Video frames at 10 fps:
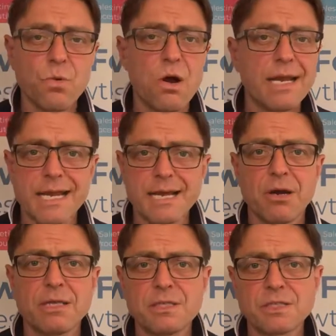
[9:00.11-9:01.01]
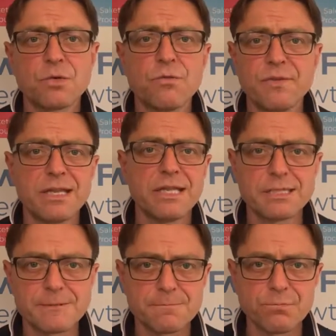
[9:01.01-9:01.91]
why I solving
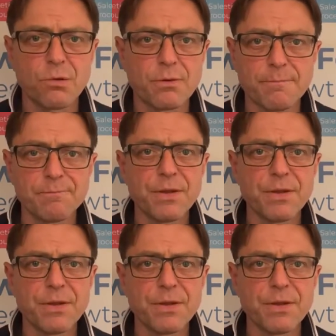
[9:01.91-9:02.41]
this problem?